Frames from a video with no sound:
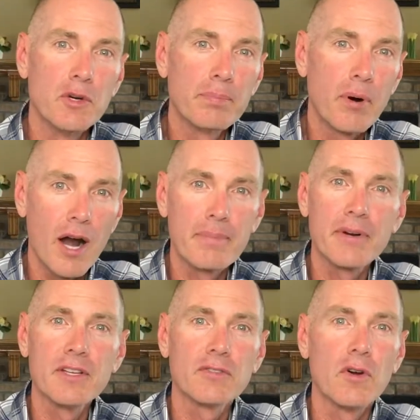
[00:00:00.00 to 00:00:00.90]

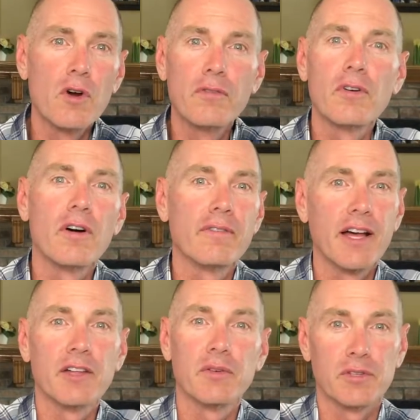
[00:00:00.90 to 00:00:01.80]
property's overall
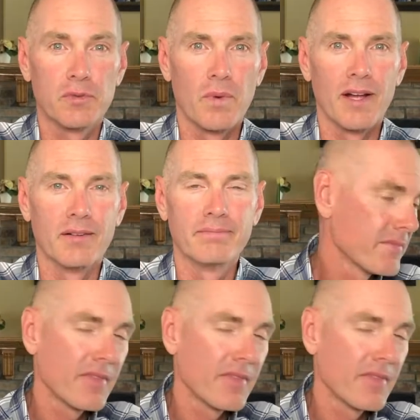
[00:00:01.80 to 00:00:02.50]
value as well.